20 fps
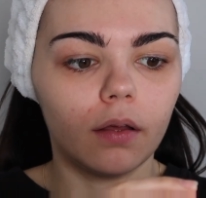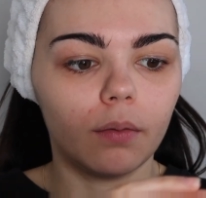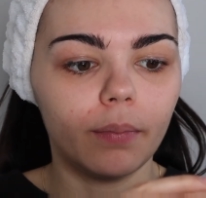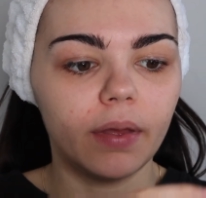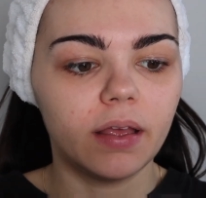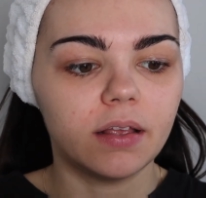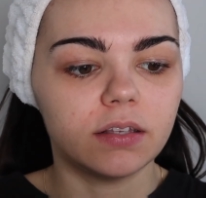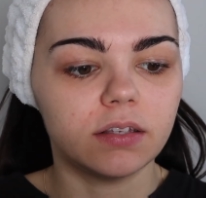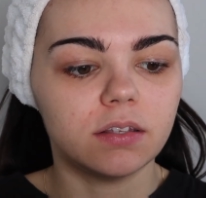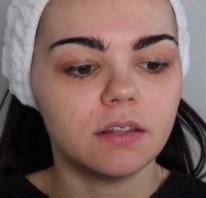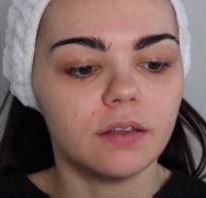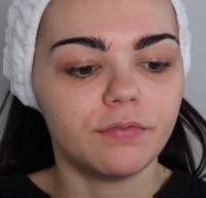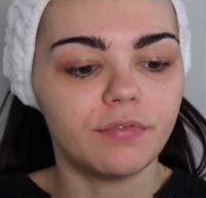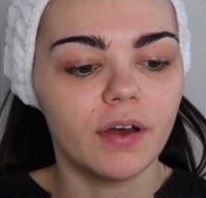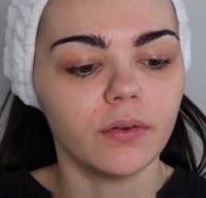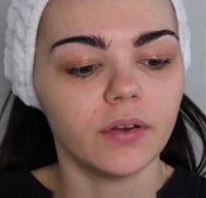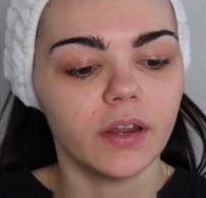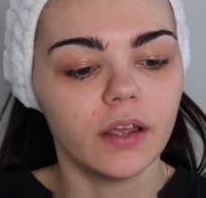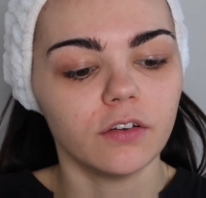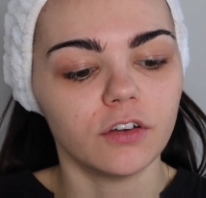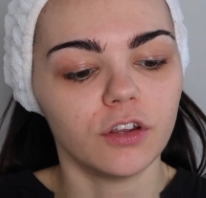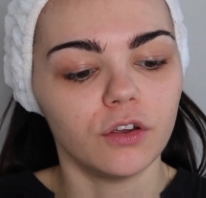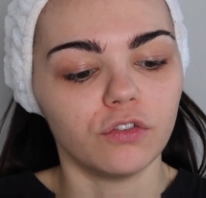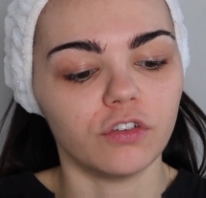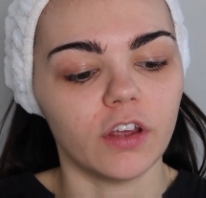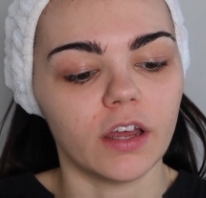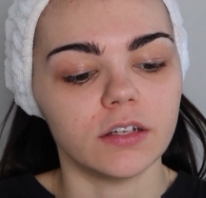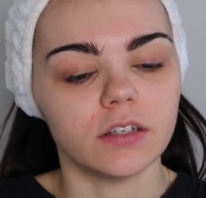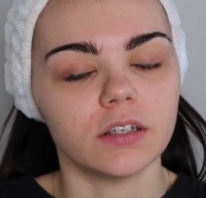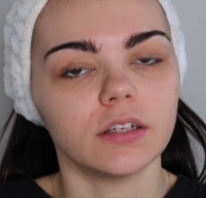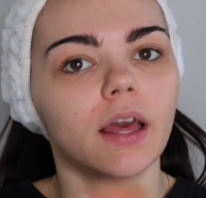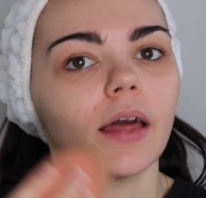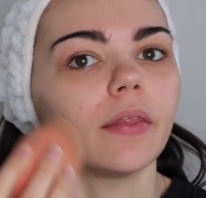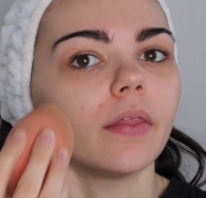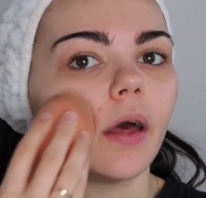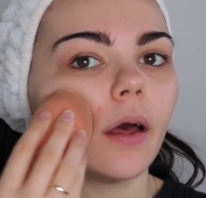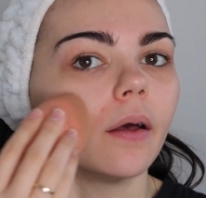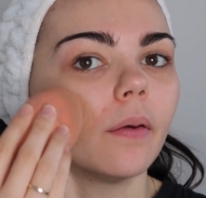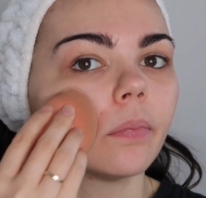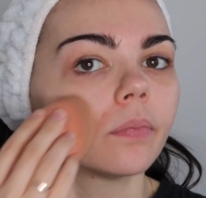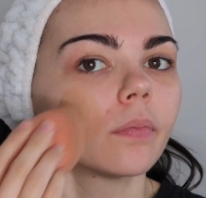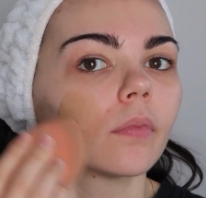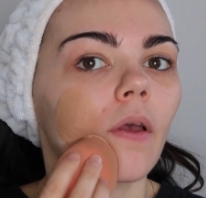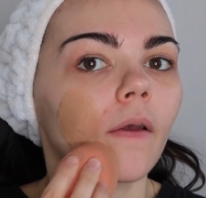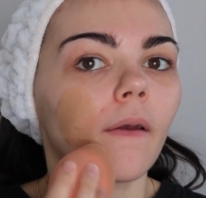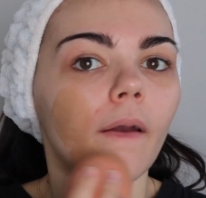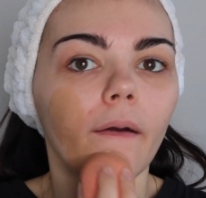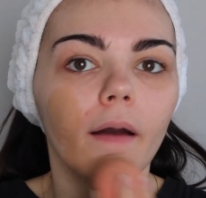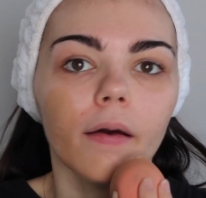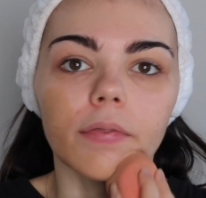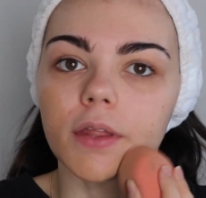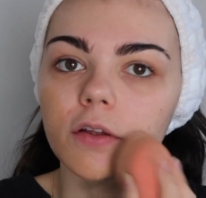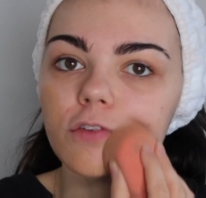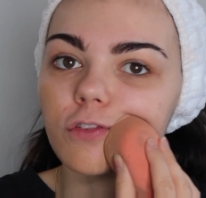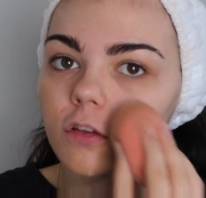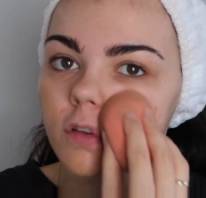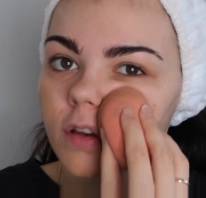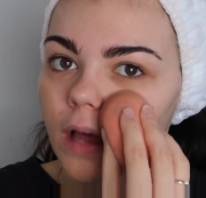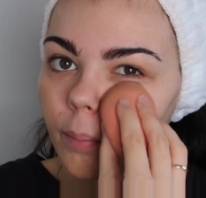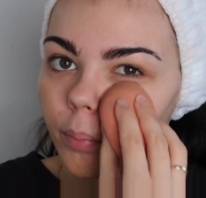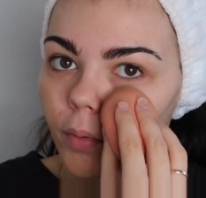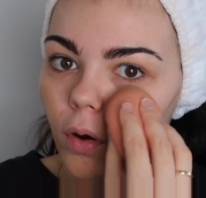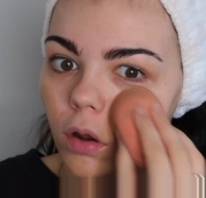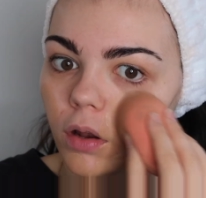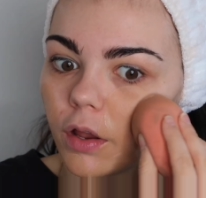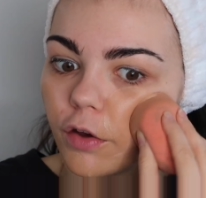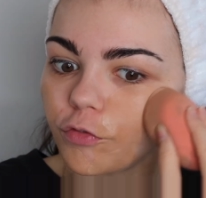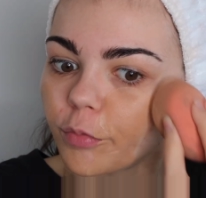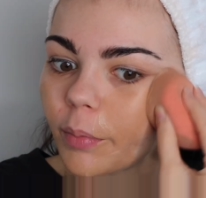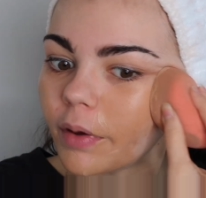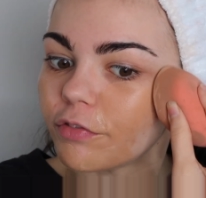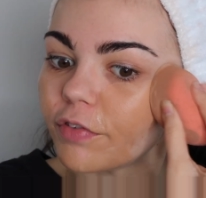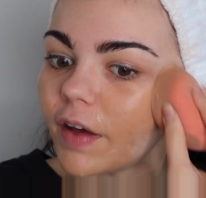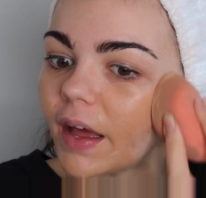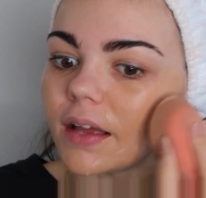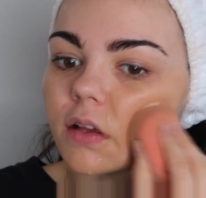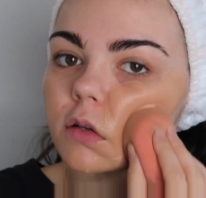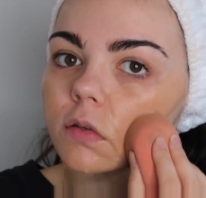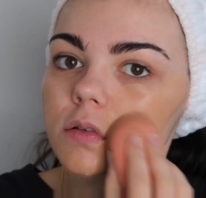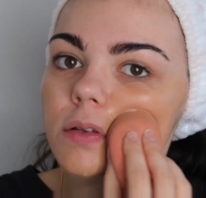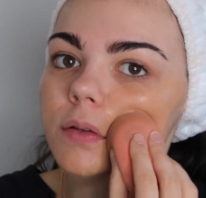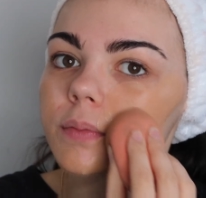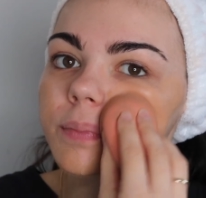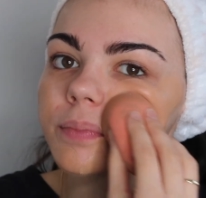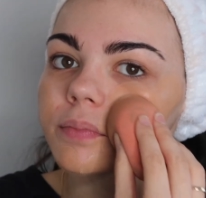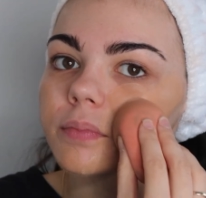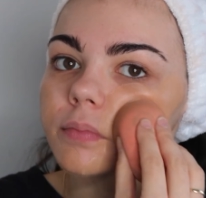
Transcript: Mix the two shades together and then just dab all over my face.